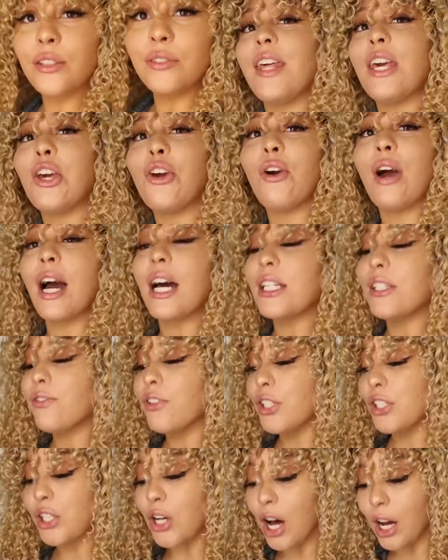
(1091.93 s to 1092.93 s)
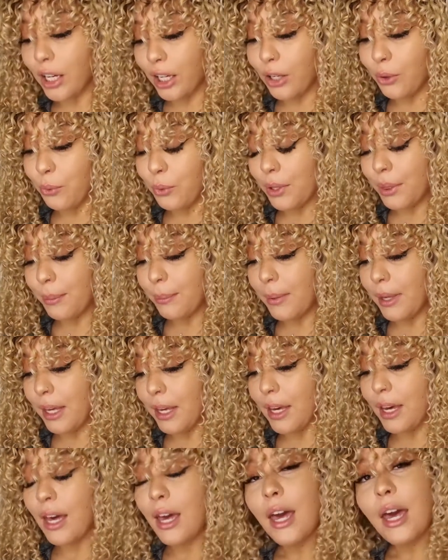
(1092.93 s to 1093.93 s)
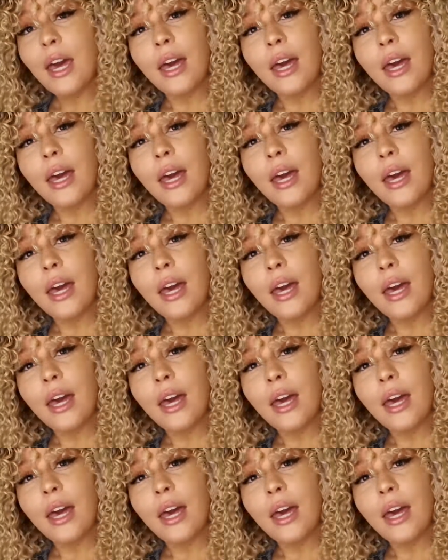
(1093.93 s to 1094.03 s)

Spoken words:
Thank you guys for talking with me